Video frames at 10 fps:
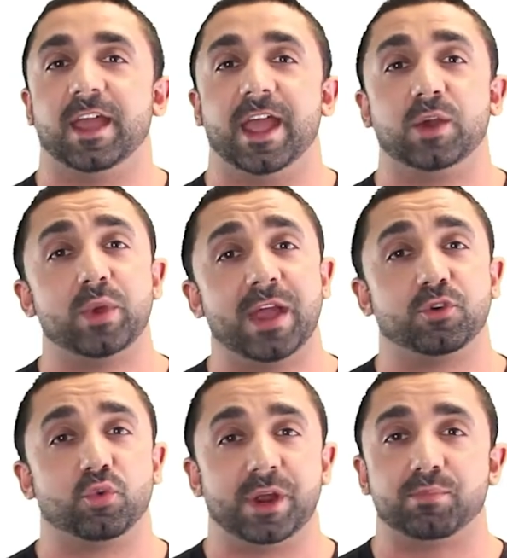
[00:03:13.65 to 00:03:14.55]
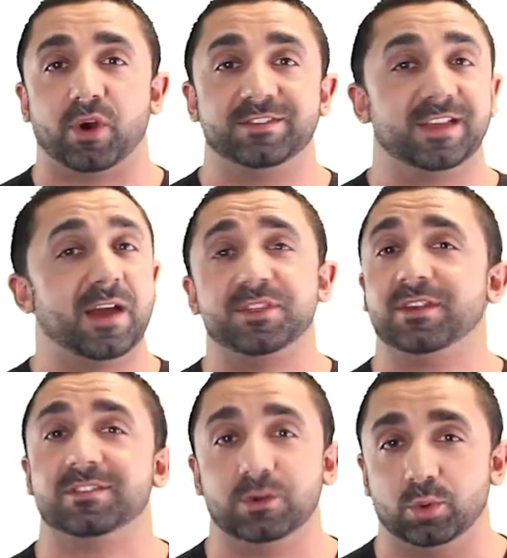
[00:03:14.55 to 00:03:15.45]
and we have great pricing.
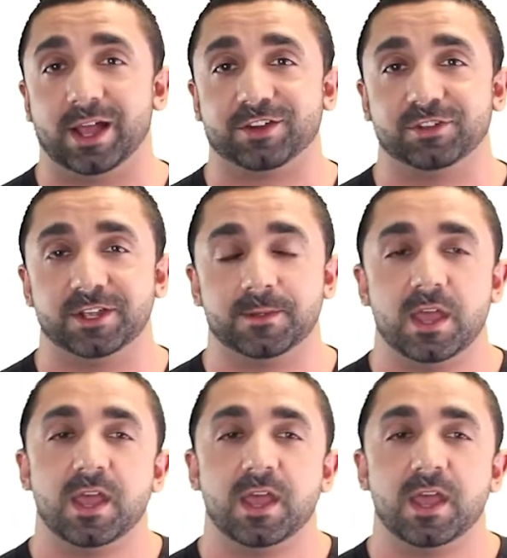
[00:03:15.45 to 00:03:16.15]
Everything's equal, actually.